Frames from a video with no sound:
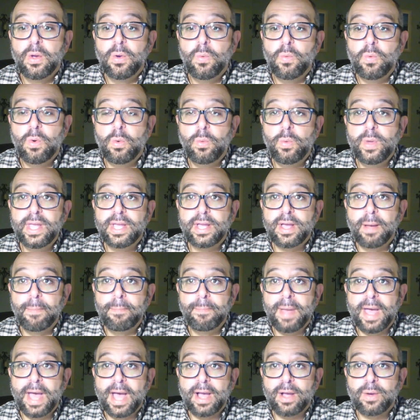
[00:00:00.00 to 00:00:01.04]
Will we come
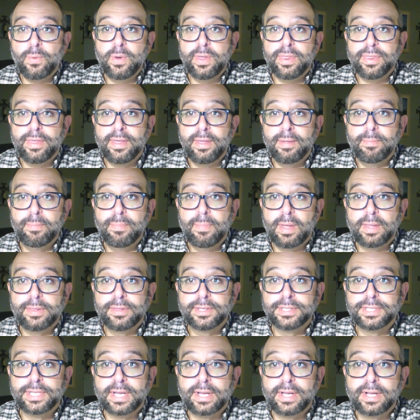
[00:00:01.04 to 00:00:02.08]
back with him at the
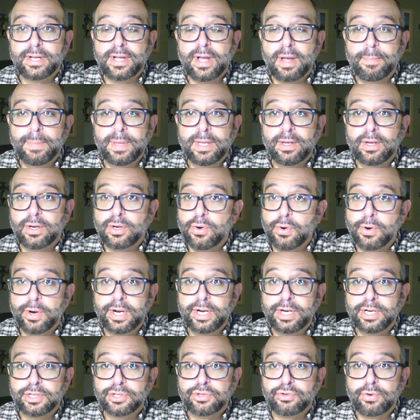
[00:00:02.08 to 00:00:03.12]
second coming?
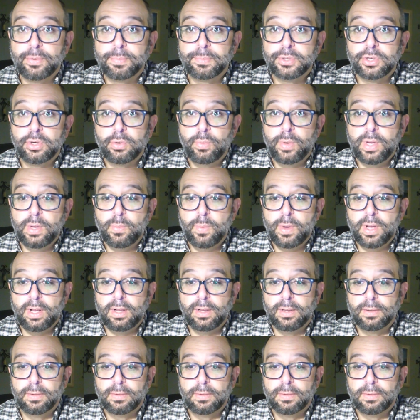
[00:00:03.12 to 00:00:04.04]
According to Scripture, we will.